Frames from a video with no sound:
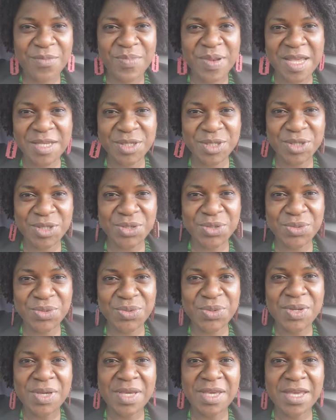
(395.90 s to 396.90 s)
bless
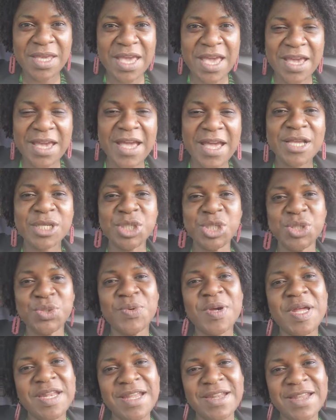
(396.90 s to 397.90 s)
you and catch
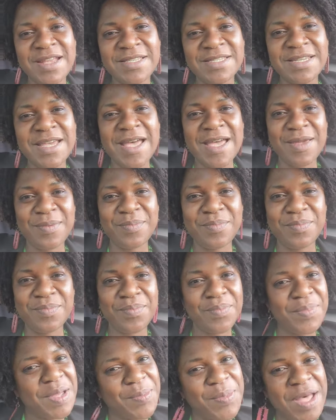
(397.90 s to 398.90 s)
you another time.
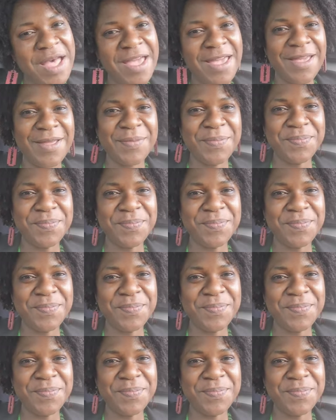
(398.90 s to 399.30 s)
Bye bye.